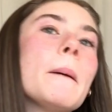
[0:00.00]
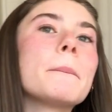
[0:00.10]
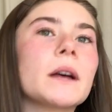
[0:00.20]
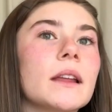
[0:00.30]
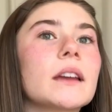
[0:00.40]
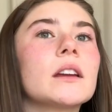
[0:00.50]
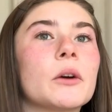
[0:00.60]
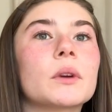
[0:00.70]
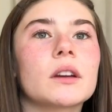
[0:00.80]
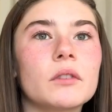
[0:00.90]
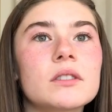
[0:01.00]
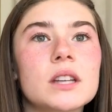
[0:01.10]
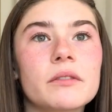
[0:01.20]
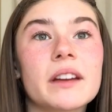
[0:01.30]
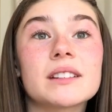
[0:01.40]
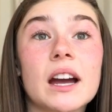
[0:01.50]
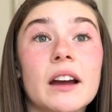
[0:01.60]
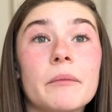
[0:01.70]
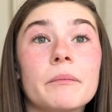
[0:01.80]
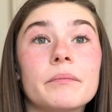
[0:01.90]
But like, you know, give yourself that
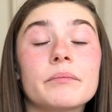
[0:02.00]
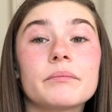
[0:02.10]
time